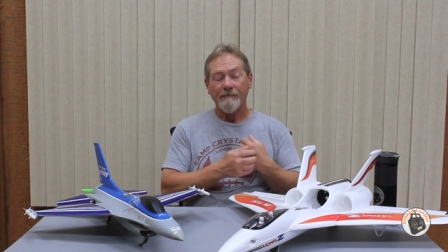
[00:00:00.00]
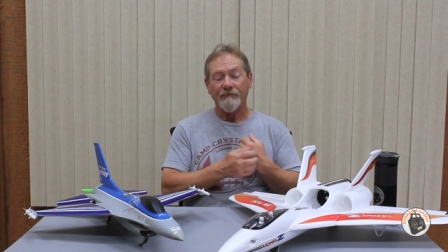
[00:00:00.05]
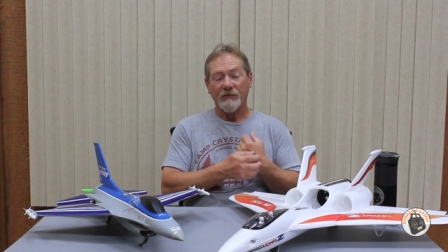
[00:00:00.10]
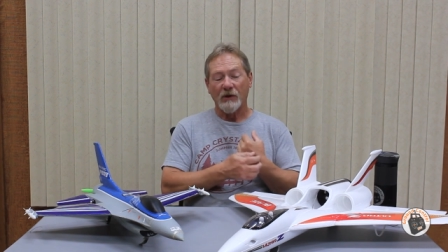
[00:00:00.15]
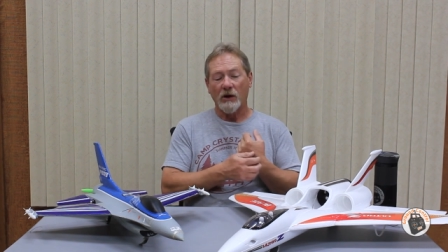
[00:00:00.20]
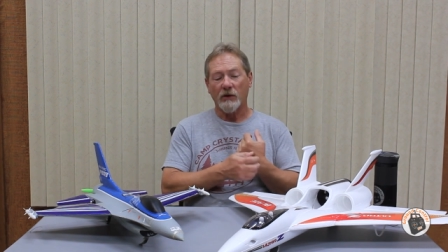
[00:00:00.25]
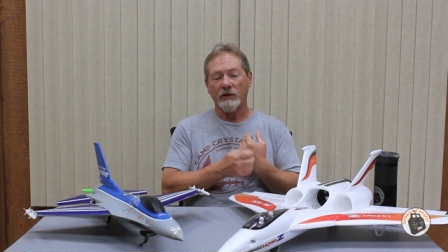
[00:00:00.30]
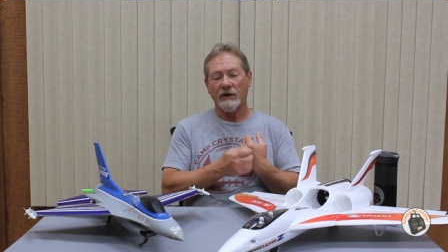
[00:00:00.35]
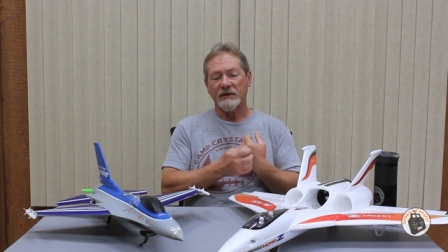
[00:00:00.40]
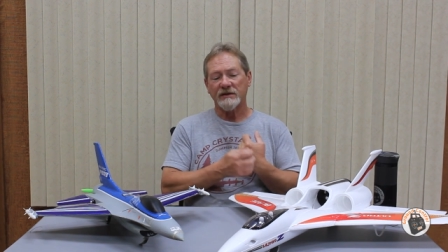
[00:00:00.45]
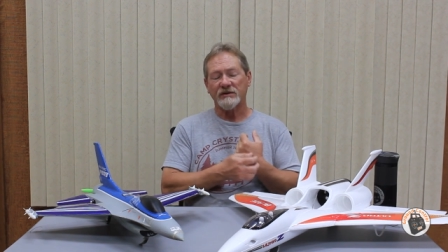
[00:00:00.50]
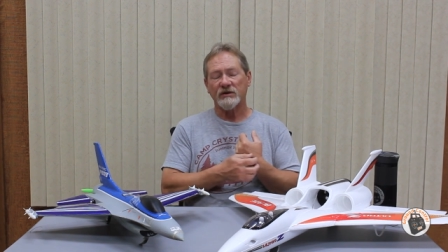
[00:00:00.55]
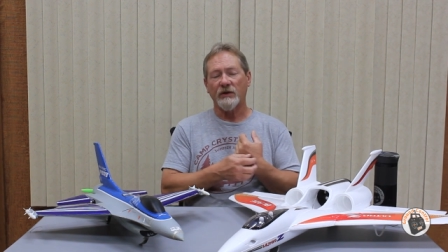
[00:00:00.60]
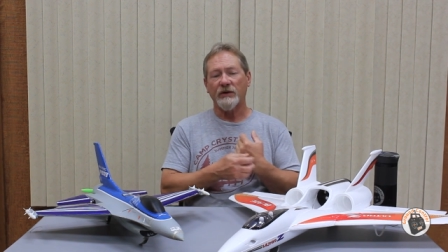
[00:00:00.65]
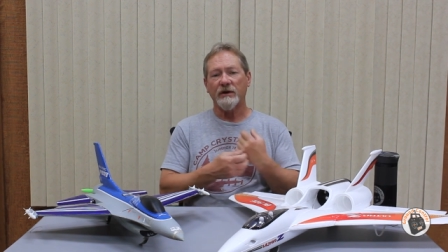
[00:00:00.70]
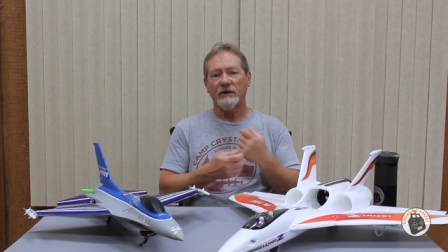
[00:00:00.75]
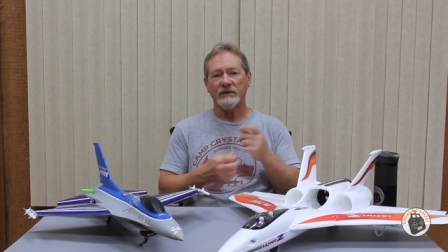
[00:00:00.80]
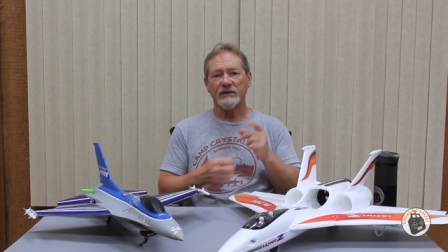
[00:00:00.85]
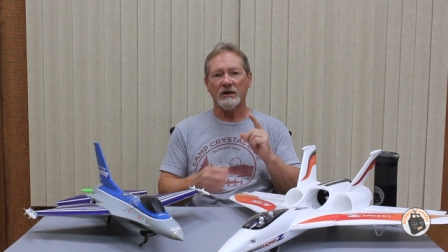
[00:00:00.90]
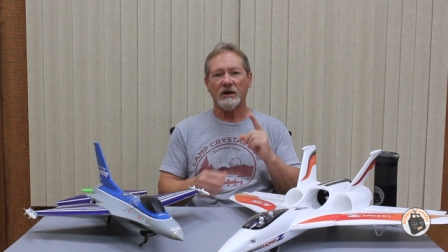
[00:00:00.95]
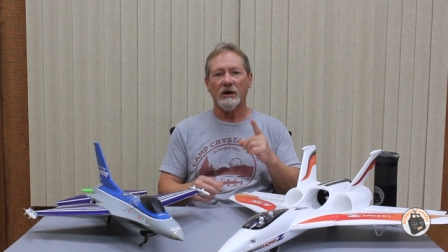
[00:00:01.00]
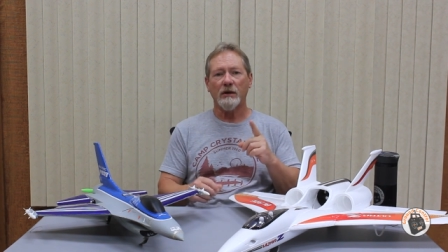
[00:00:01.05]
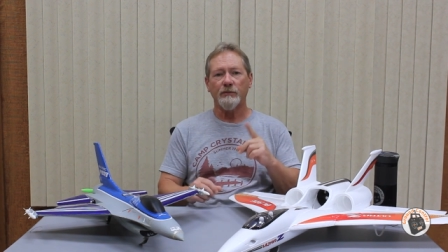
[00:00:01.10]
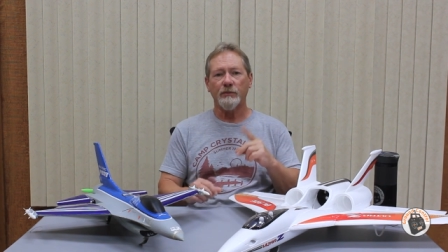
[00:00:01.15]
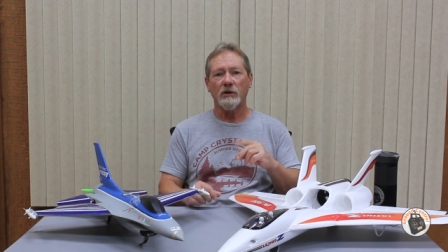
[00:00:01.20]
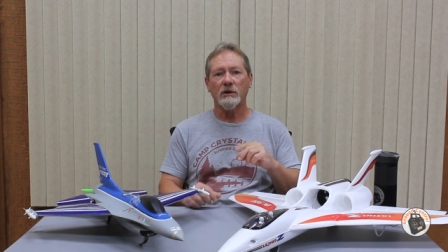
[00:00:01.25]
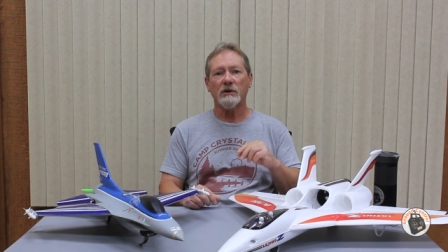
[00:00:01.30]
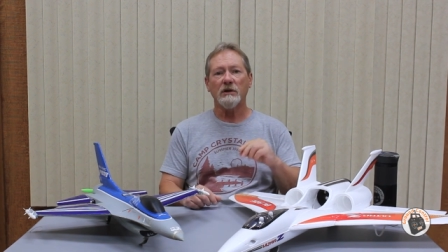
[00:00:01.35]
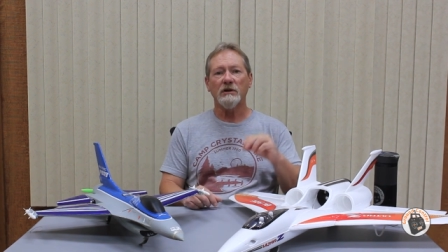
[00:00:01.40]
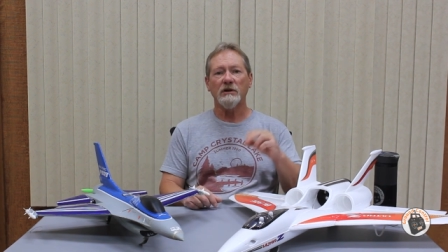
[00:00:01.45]
Okay, so here's a
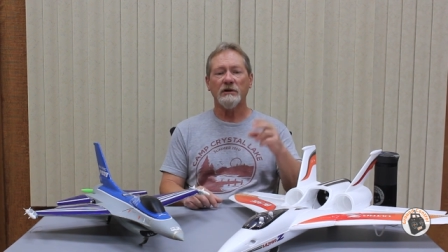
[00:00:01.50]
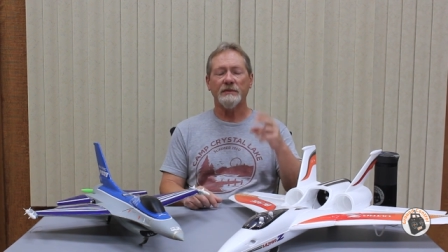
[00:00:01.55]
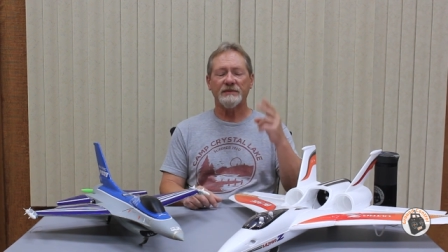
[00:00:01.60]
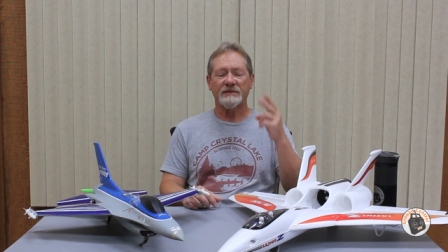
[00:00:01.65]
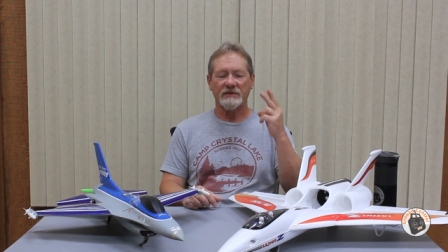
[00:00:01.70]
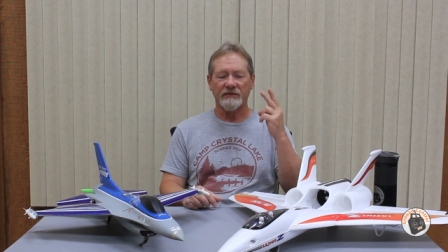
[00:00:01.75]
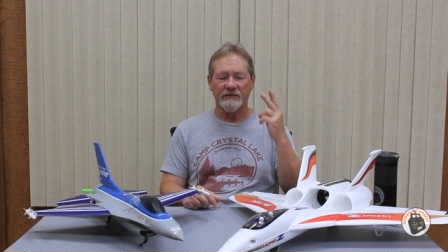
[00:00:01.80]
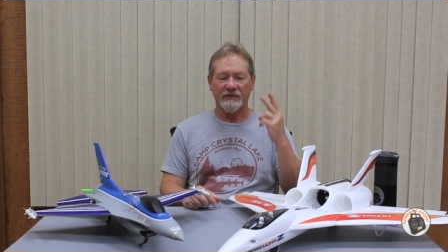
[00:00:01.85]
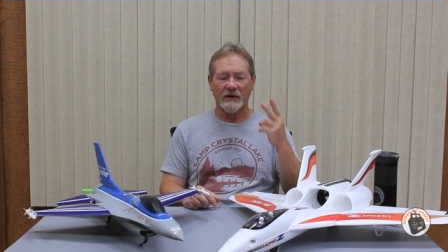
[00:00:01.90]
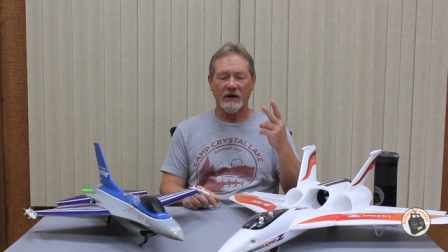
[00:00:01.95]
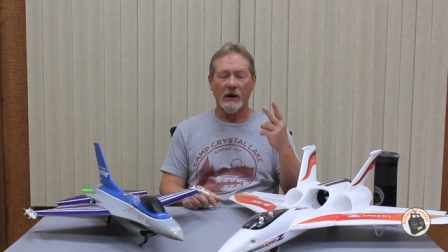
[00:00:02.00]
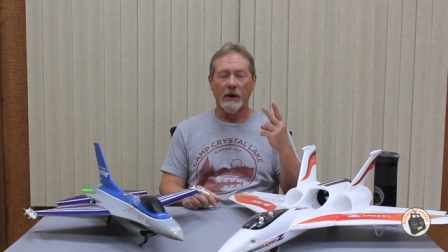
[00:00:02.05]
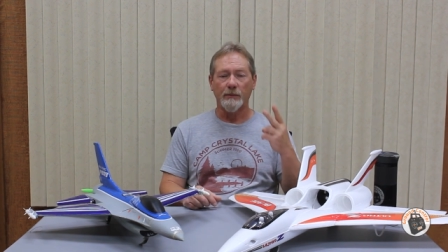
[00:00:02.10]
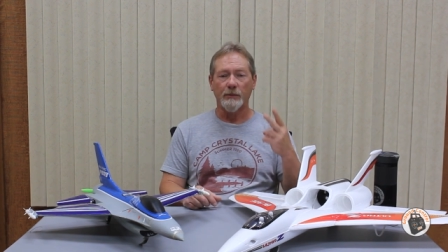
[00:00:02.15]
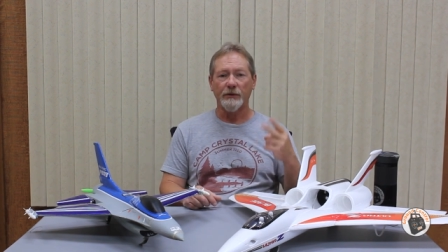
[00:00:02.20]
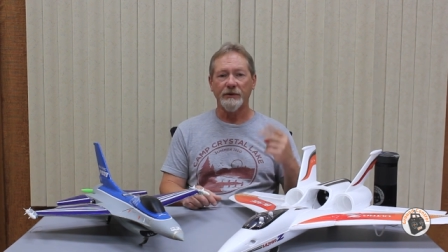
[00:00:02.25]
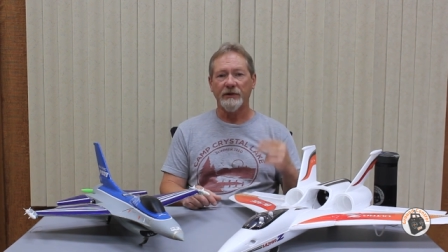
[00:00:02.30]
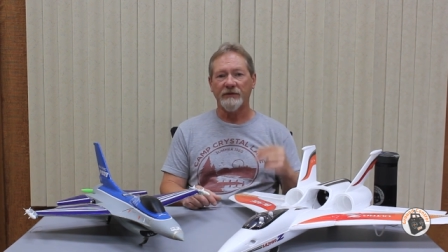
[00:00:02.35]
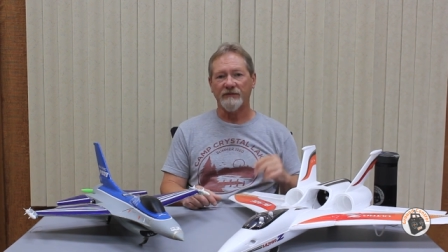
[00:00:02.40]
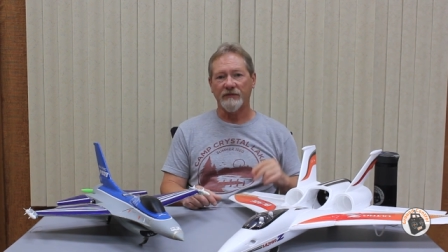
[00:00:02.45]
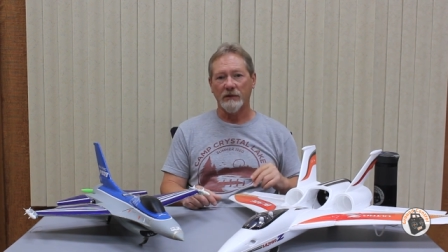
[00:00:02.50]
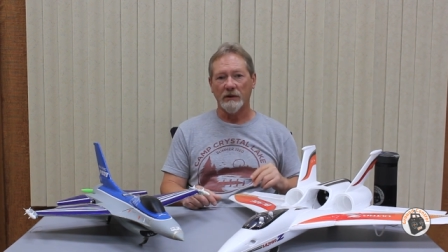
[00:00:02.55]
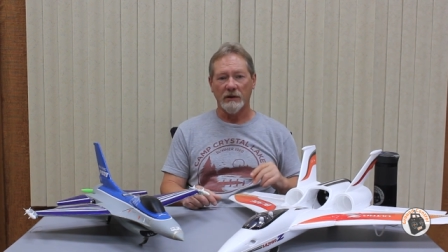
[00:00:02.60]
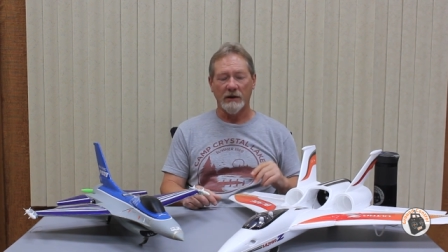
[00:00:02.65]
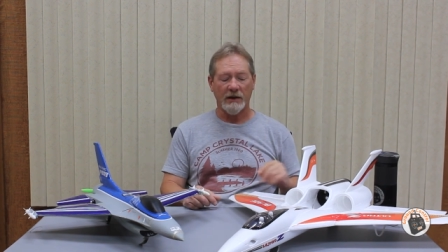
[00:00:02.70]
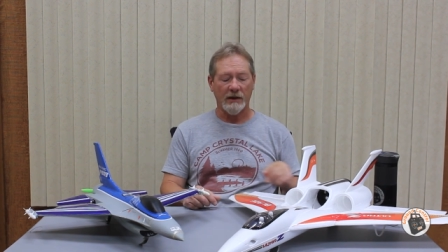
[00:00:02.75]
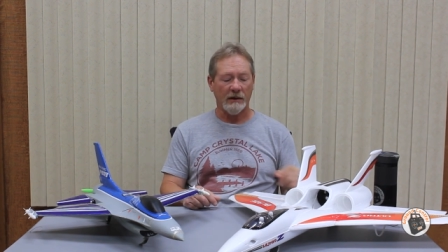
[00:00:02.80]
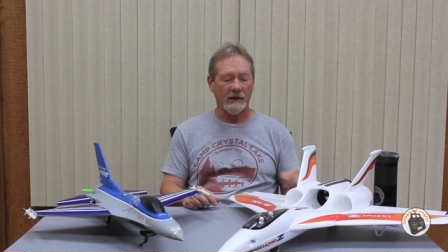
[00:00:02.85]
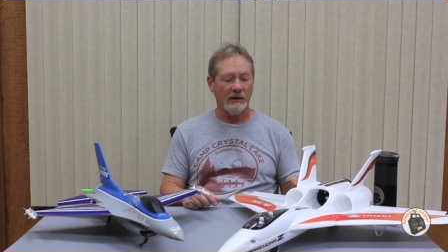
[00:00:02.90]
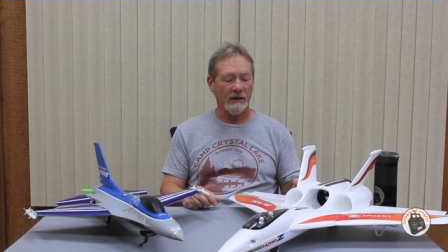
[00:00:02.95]
couple of clips of a couple different
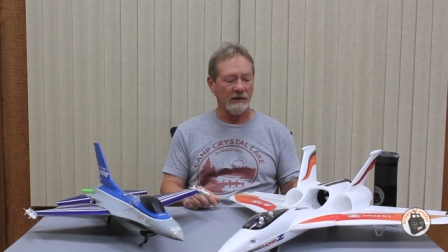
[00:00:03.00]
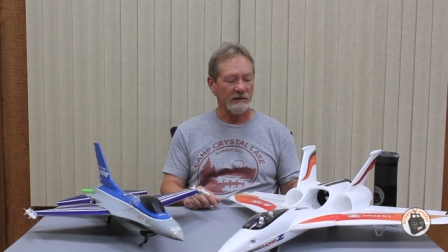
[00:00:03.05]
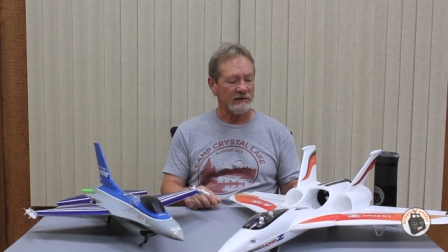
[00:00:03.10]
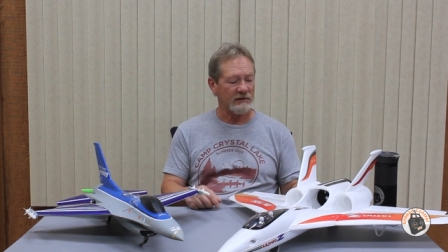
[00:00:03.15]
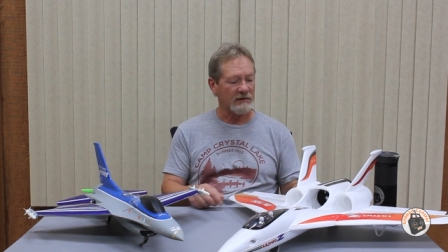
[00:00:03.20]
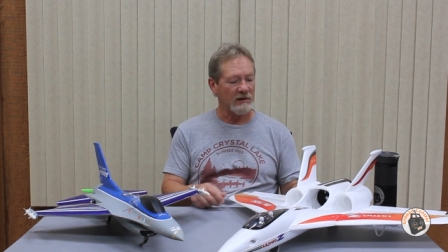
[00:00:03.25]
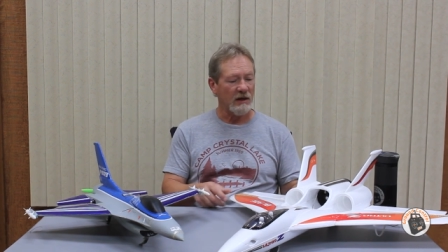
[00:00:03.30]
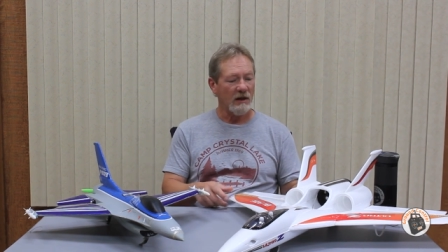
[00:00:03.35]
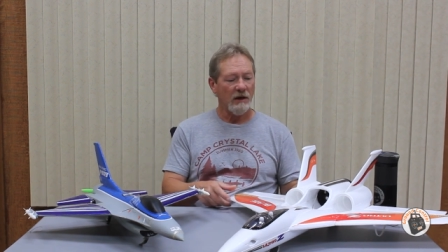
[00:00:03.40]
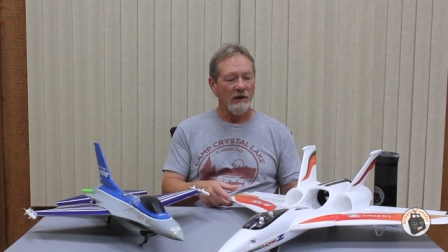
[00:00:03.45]
landings